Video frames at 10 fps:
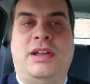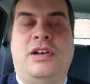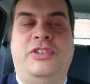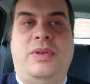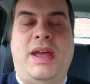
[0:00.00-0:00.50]
I
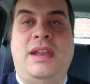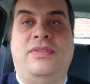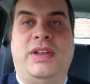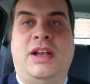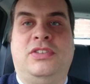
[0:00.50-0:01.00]
can't do
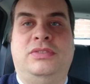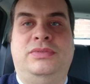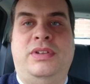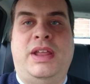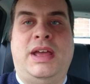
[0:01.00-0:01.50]
anything else other
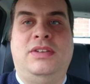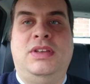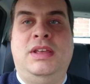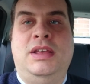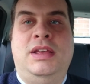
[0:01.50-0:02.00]
than that.
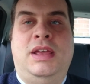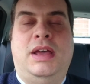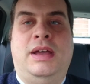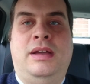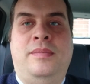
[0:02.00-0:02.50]

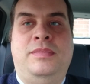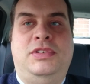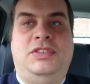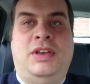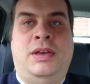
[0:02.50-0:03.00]

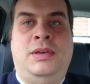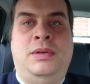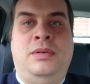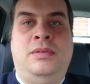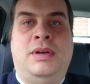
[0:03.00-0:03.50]

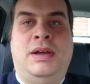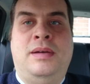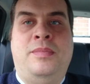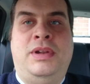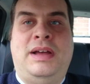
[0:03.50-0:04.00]
So
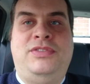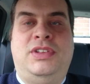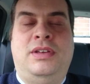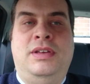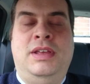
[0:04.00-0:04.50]
we'll have
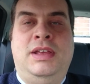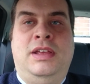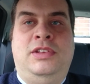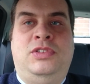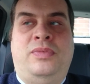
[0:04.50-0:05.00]
to
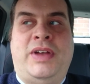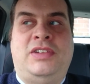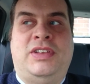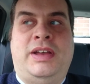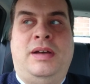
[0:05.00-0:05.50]
sort
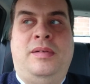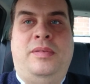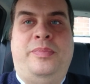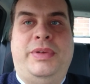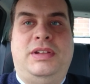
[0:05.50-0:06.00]
that out.
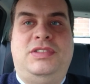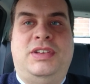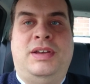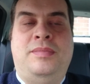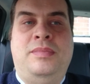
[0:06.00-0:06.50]
But
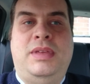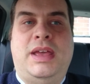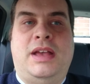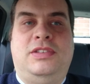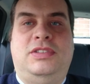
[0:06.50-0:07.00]
so
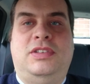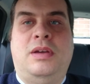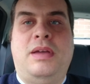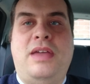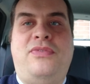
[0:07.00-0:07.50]

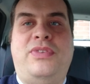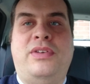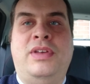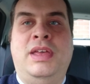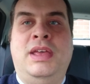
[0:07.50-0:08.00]
if
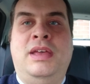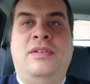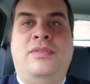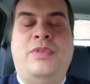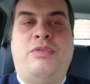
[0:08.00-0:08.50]
the
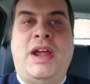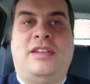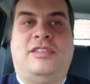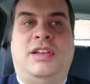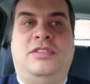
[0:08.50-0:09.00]

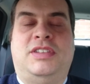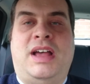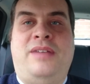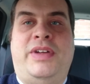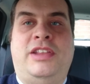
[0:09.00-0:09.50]
rate slows
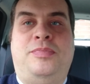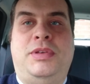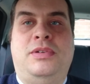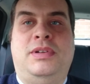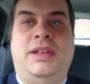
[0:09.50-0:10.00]
down, that is
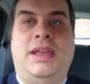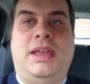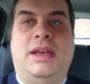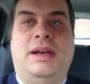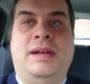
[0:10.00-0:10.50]

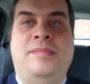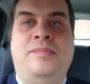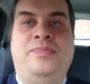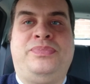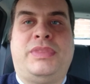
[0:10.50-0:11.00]
purely
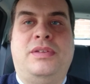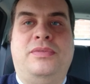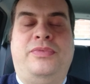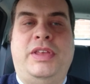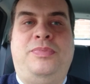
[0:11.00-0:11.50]

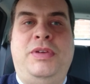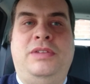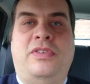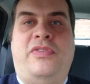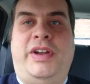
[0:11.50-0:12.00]
it's
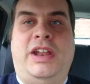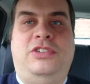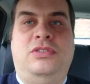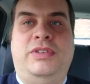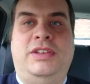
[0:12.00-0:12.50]
purely for
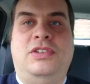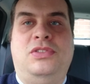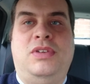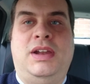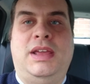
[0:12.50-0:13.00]
financial
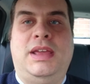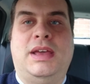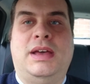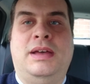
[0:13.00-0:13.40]
reasons, really.